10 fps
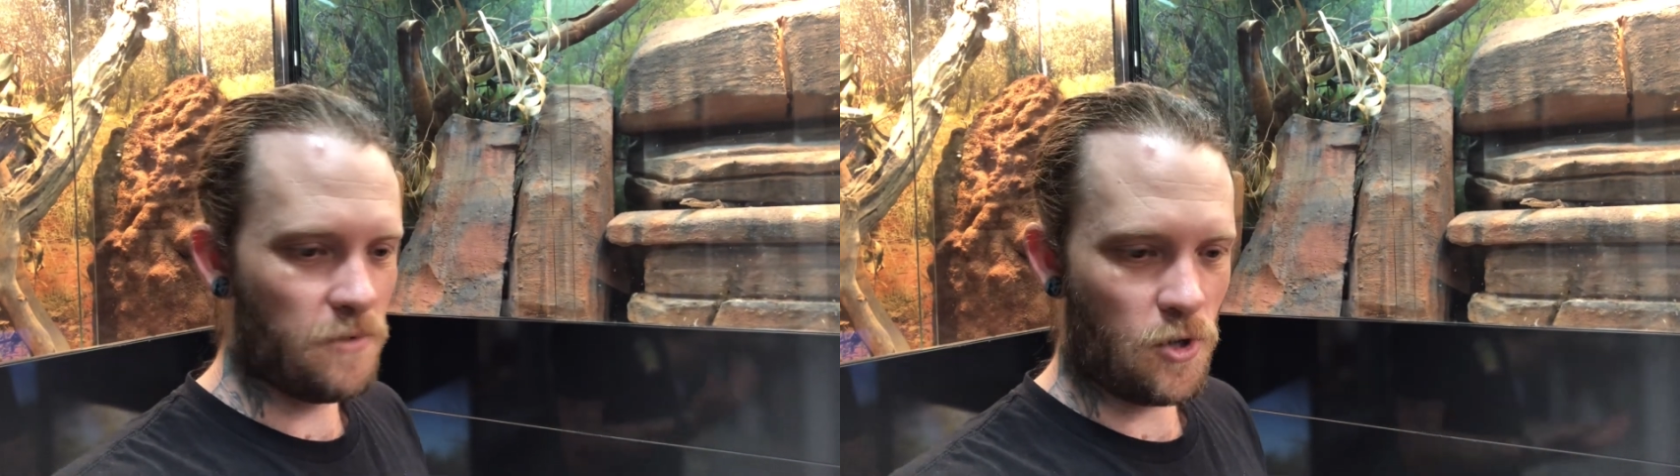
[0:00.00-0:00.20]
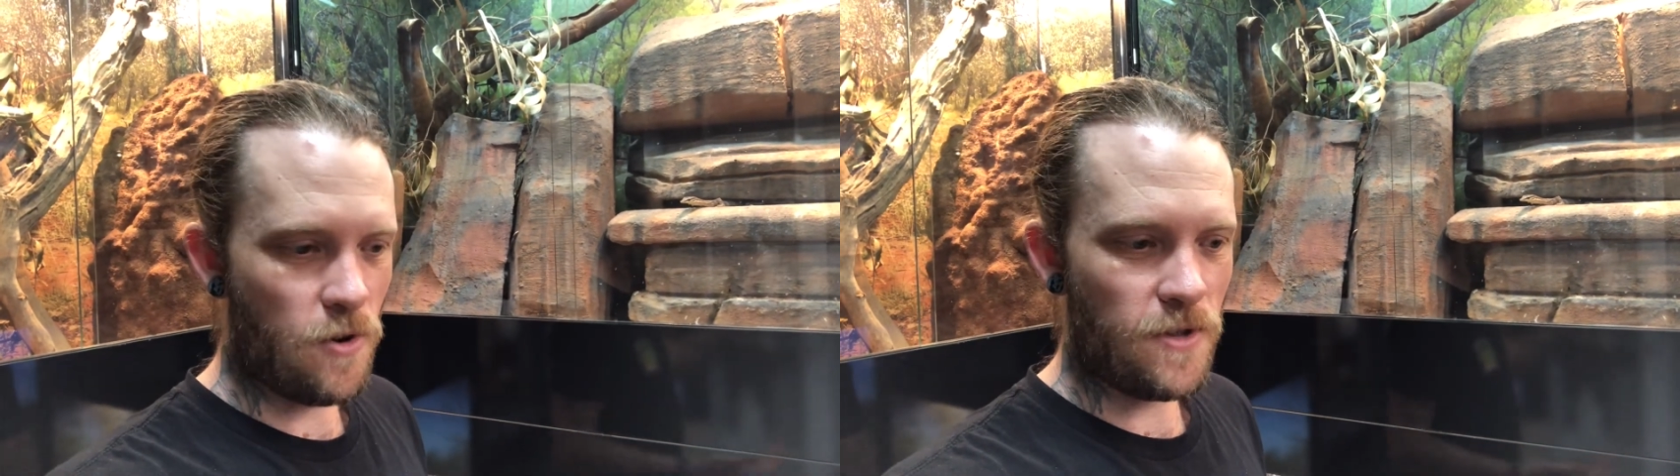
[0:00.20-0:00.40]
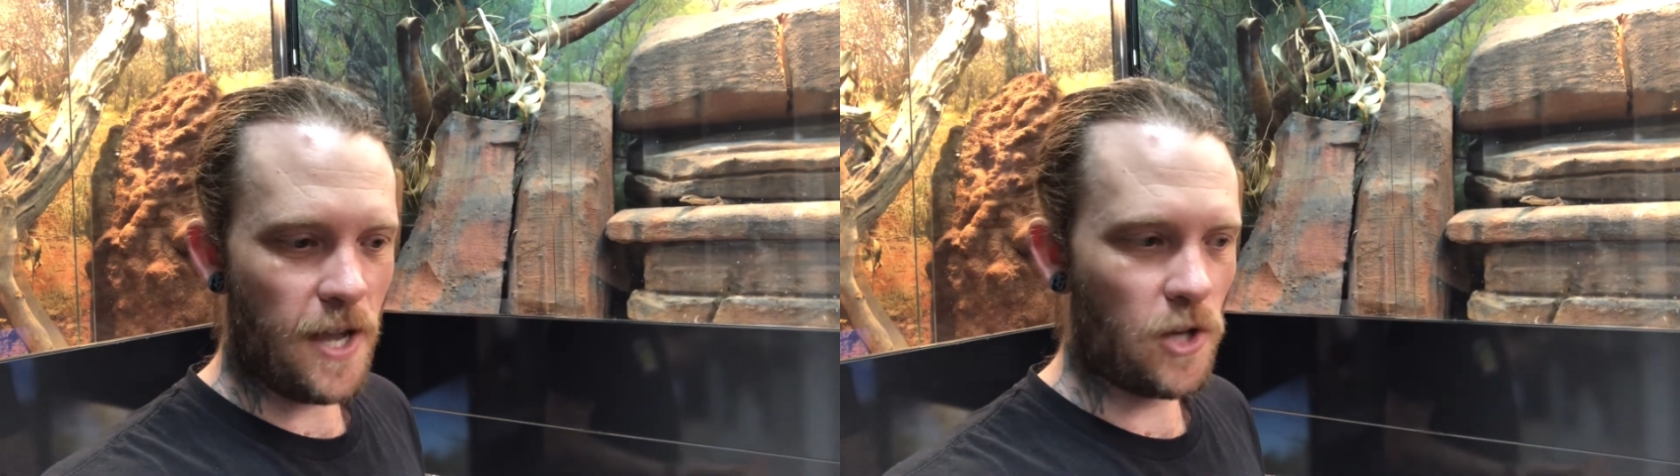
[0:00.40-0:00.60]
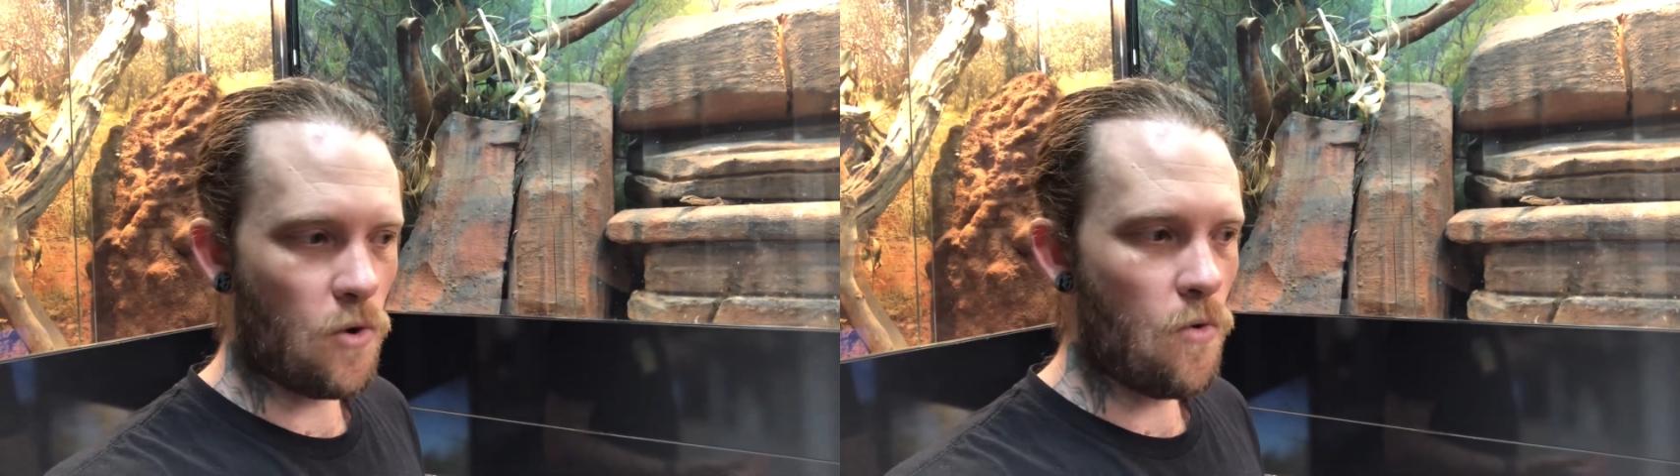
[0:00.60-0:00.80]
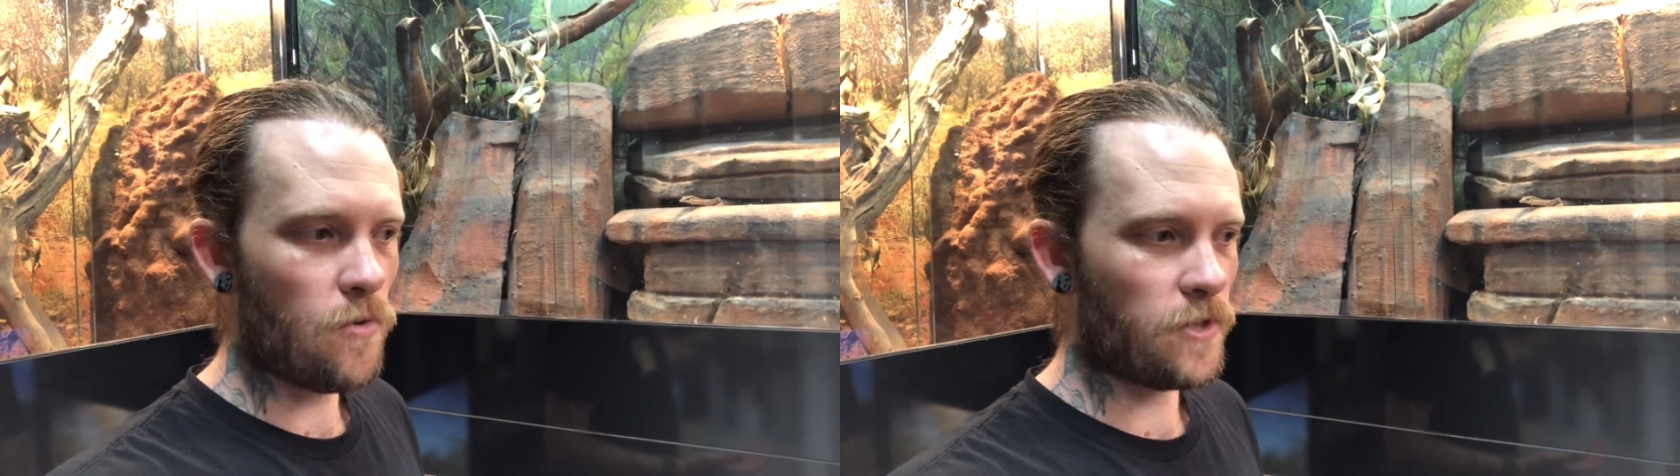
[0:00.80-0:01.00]
during that
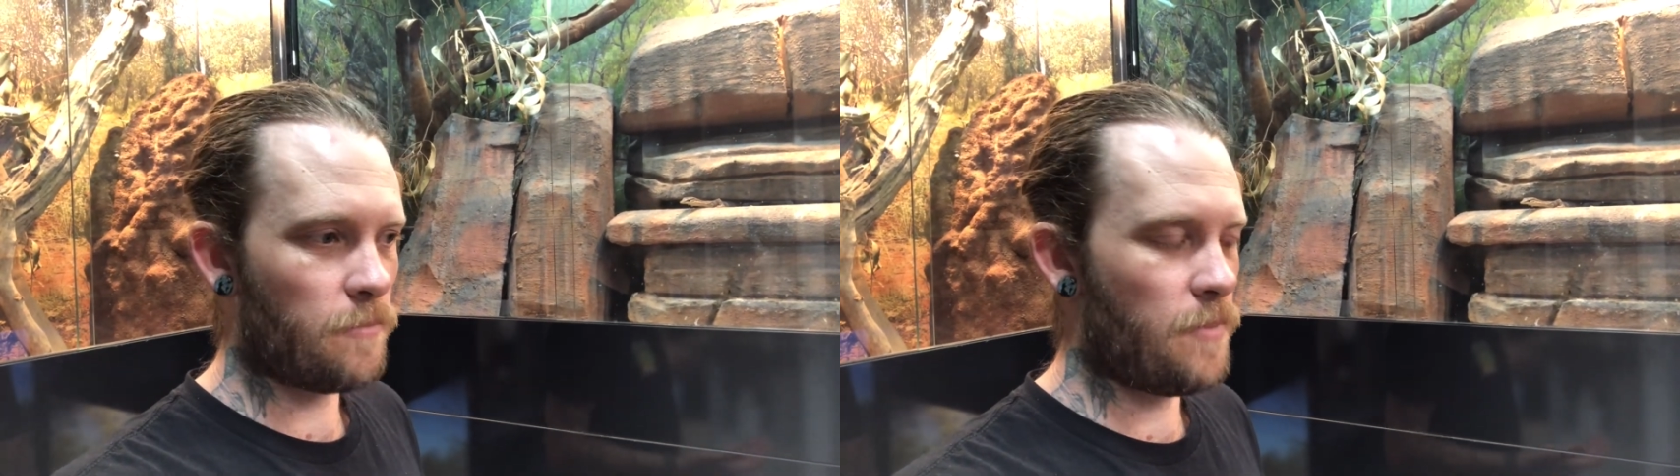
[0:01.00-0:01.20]
course.